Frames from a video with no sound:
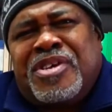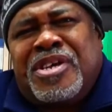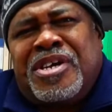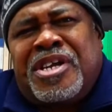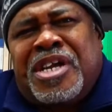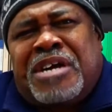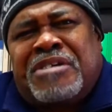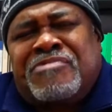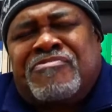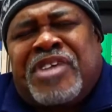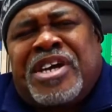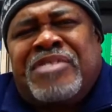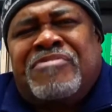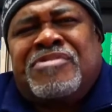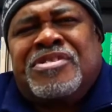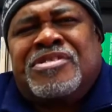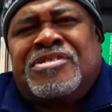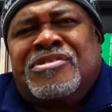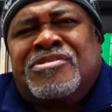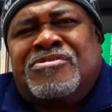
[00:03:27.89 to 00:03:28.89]
And I was writing
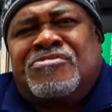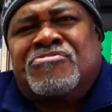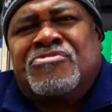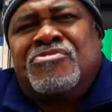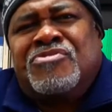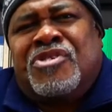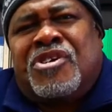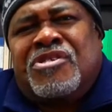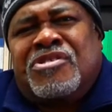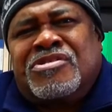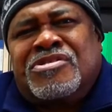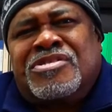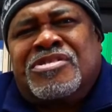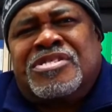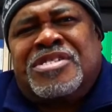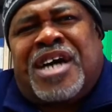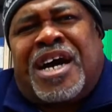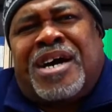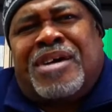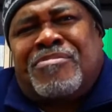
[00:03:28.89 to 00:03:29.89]
with this crew called
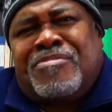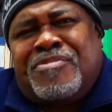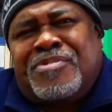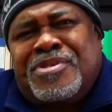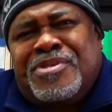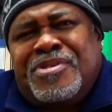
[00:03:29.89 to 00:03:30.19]
Top.